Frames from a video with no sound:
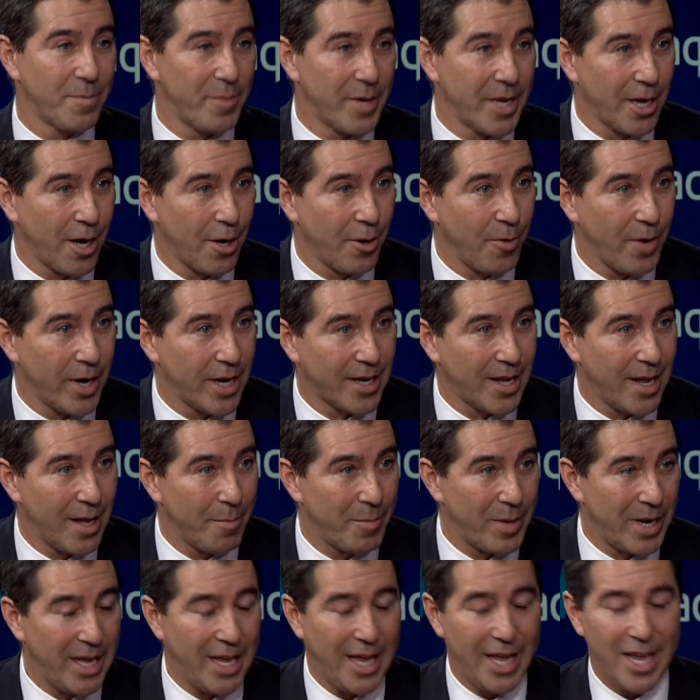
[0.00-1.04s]
of being a great
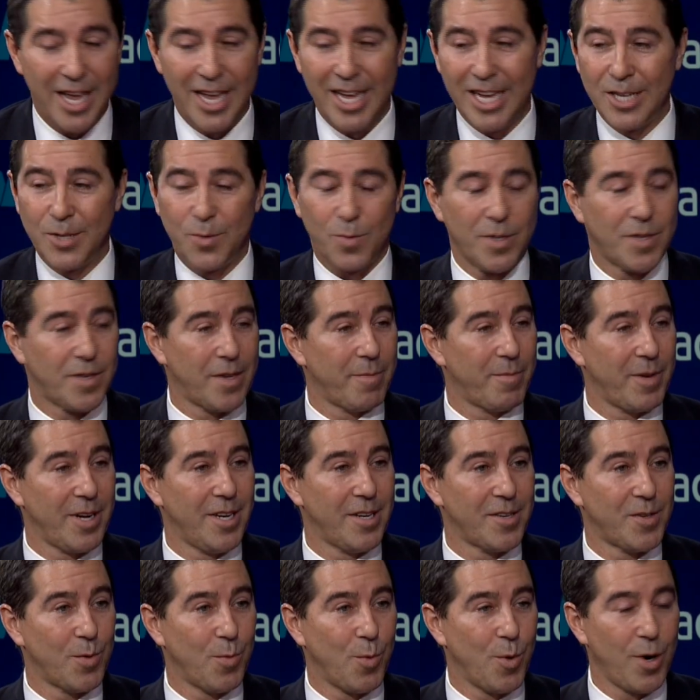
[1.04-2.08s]
company is when something
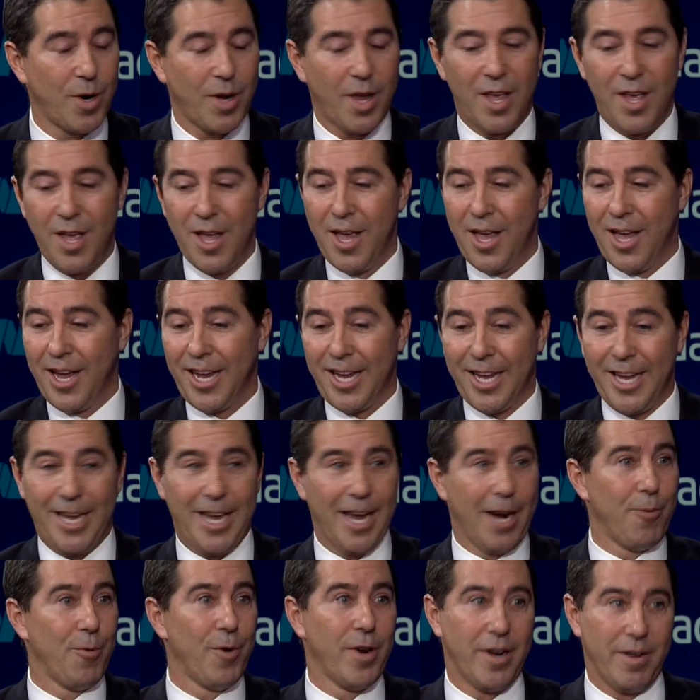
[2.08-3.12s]
doesn't work,
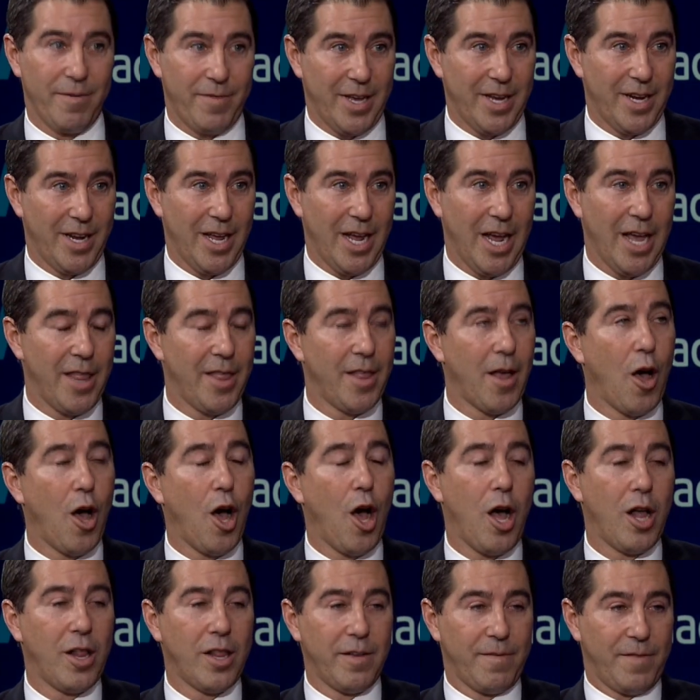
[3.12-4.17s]
get rid of it. Get out of it,
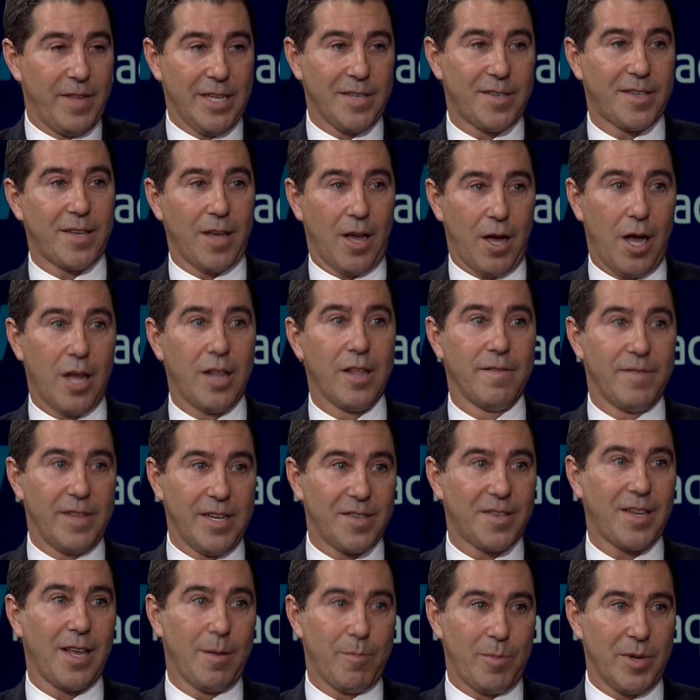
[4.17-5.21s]
quick. All of
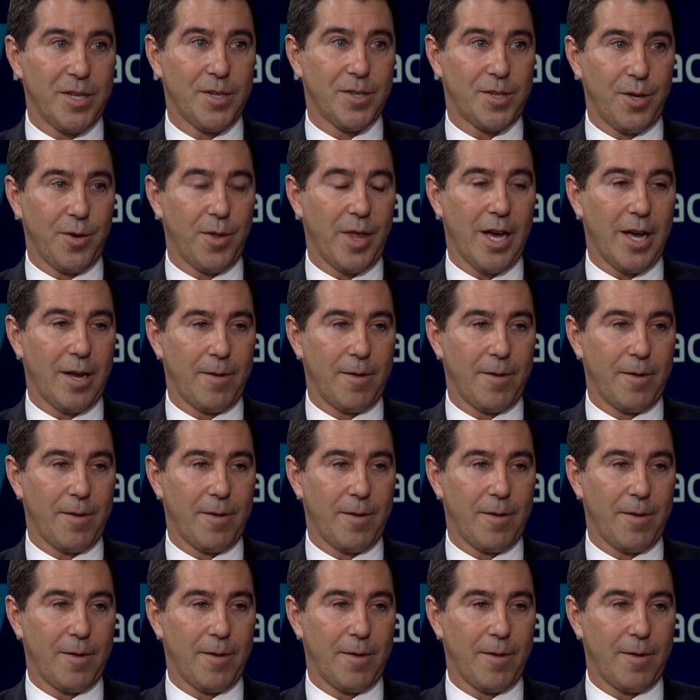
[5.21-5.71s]
these companies do that. Amazon